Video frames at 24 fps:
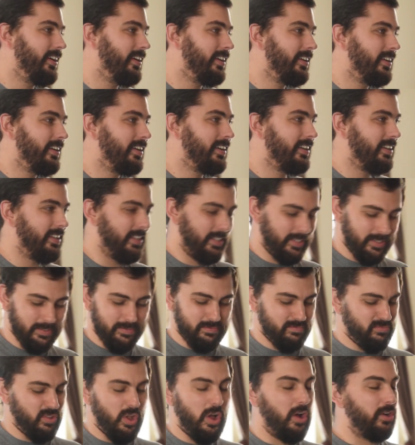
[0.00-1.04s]
melted a long
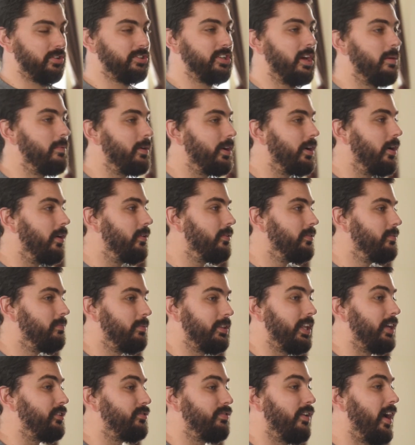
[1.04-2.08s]
time ago. Long time ago. That's,
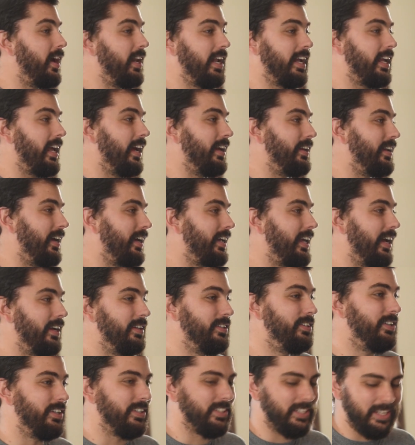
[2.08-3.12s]
that's fine. Fun. I can't. I
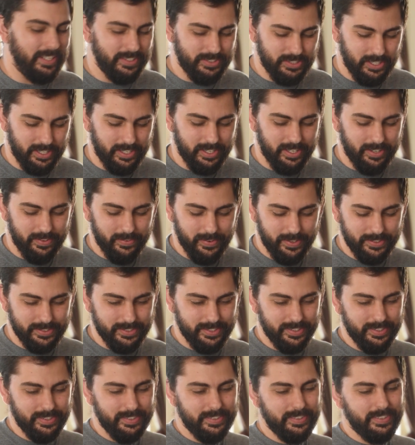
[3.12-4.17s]
can't do it. Can't check it
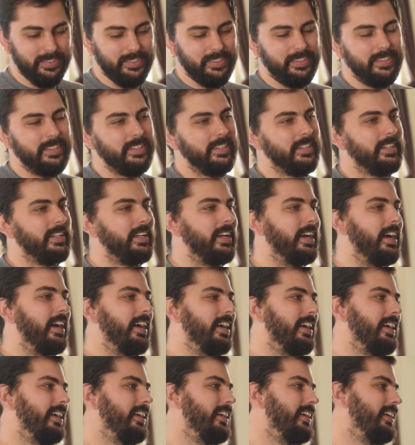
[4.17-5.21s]
otherwise.
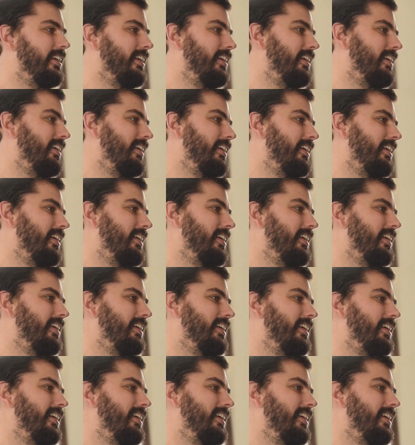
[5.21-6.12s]
Yeah. That's gonna be such a